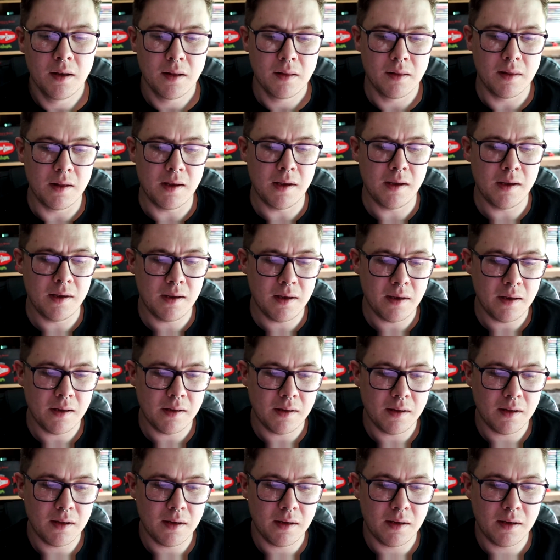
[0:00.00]
The
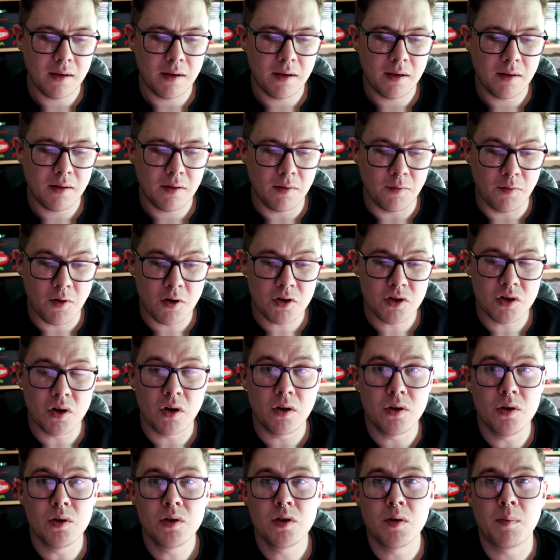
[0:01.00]
version
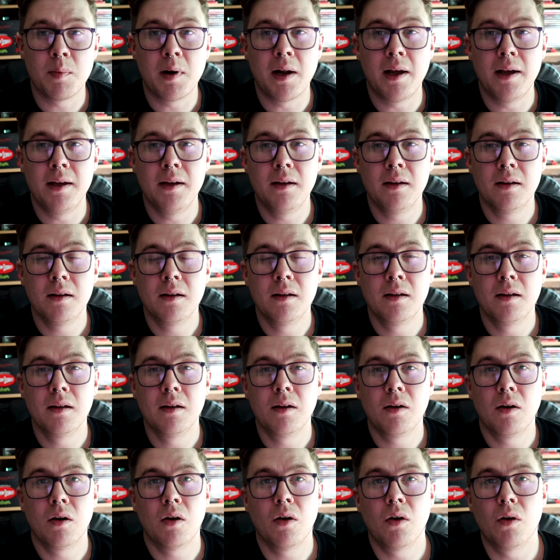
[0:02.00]
I used to play
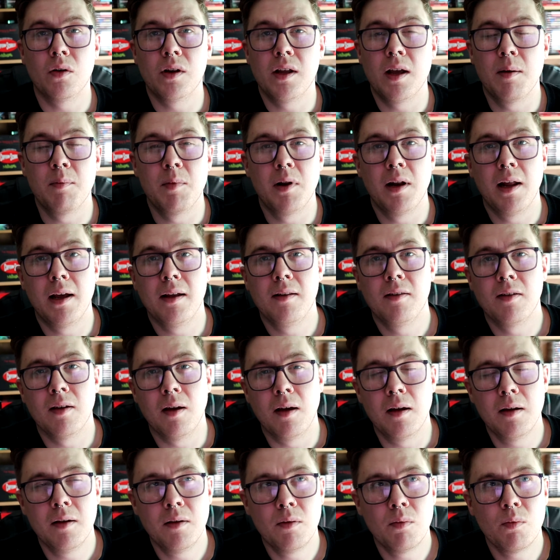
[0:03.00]
on the
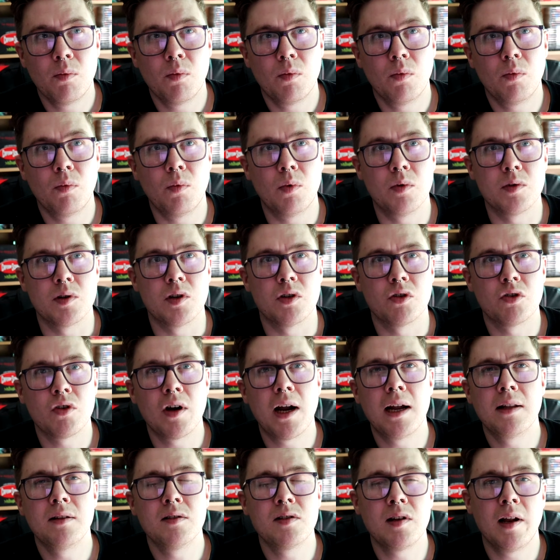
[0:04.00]
emulator was a
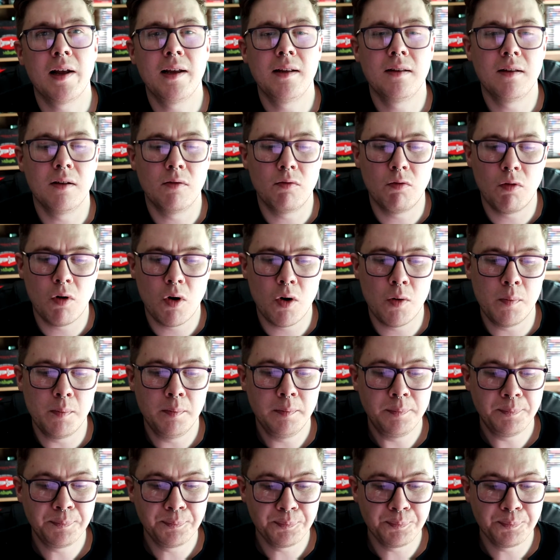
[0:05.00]
translated ROM,